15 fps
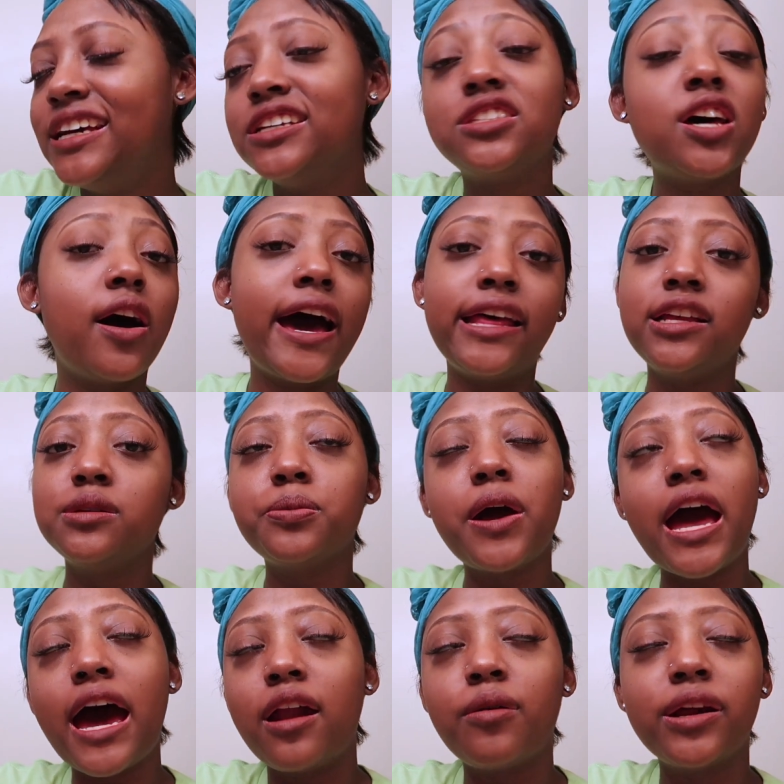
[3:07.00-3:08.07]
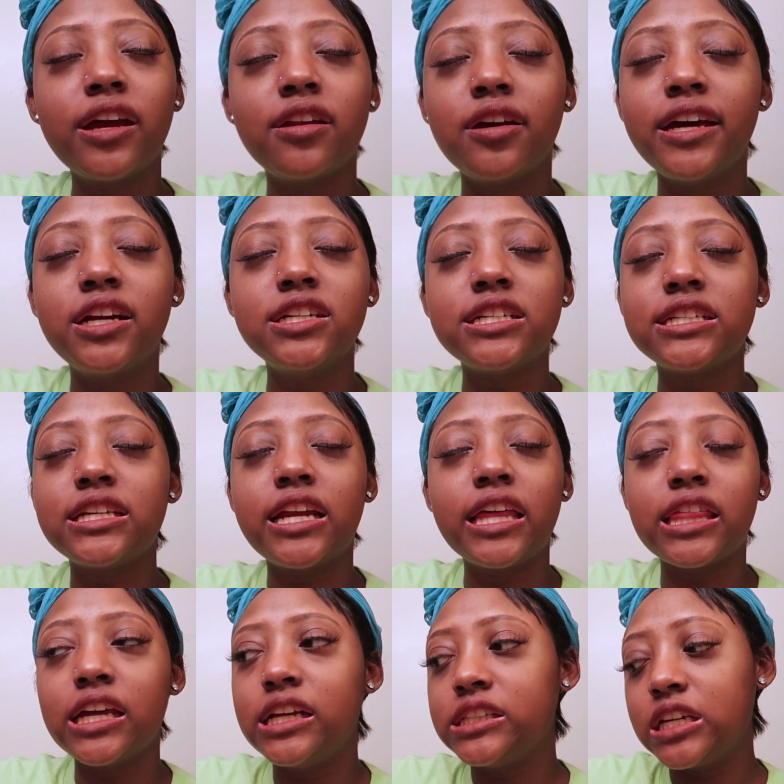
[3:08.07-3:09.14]
So at this point, I don't get no energy to
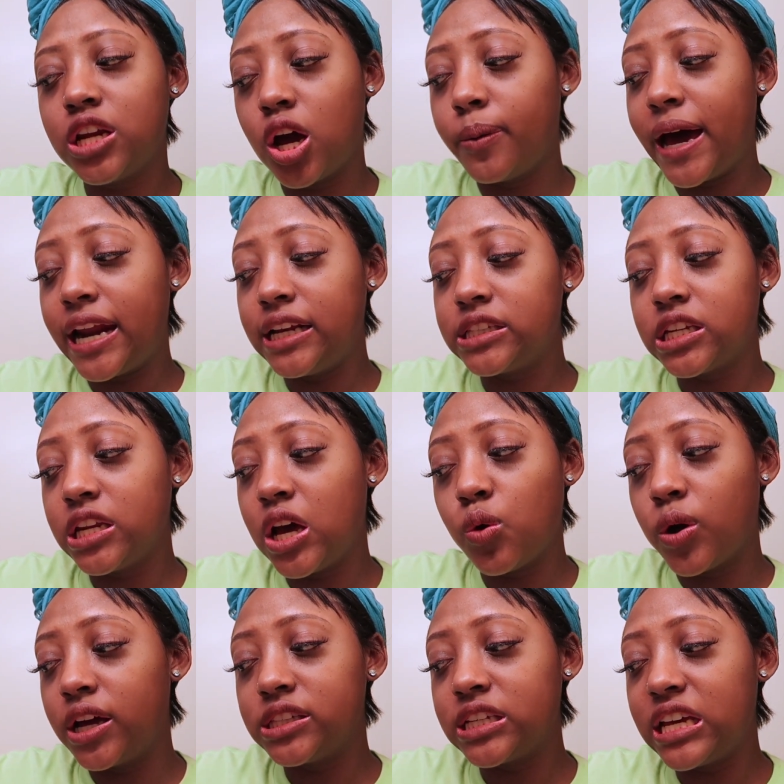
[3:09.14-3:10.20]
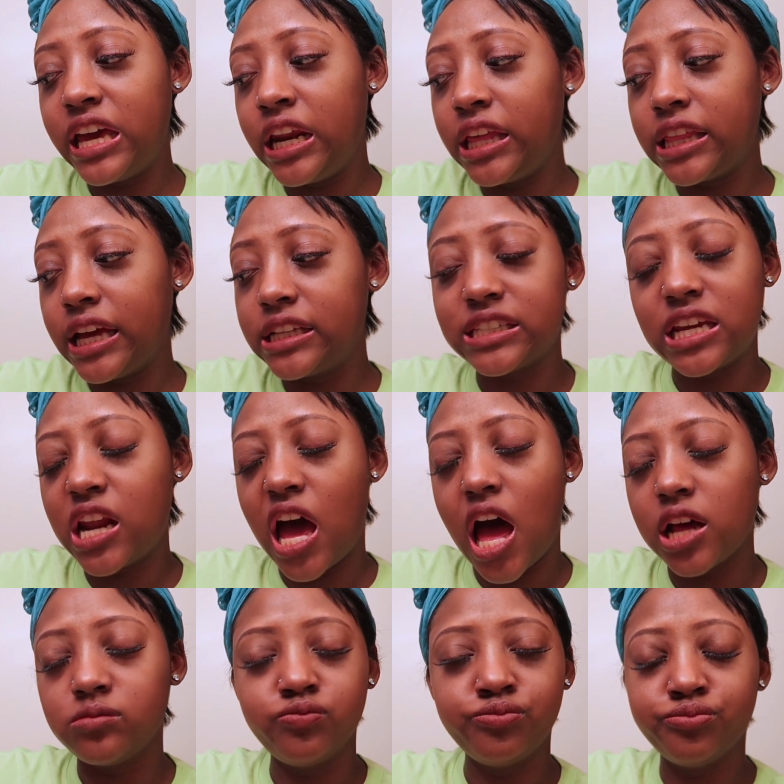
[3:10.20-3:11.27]
nothing, to nobody, to no one, to anything, to
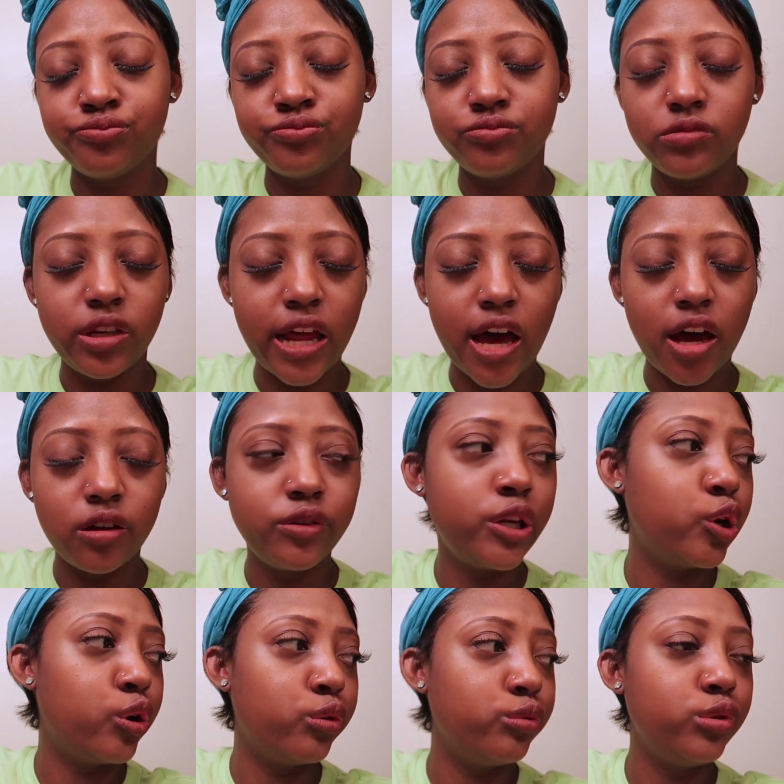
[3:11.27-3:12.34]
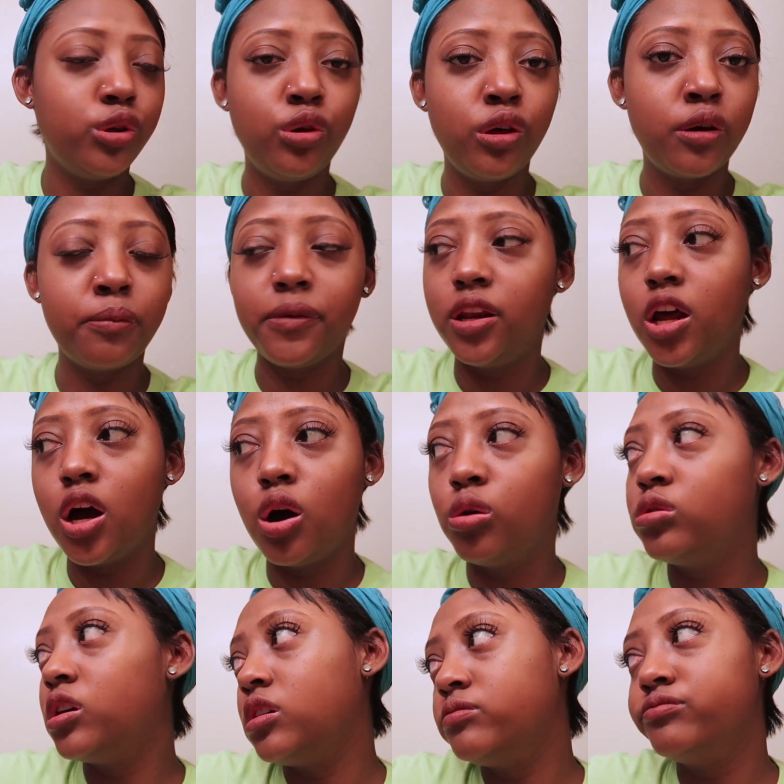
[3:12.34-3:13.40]
not no, him, no.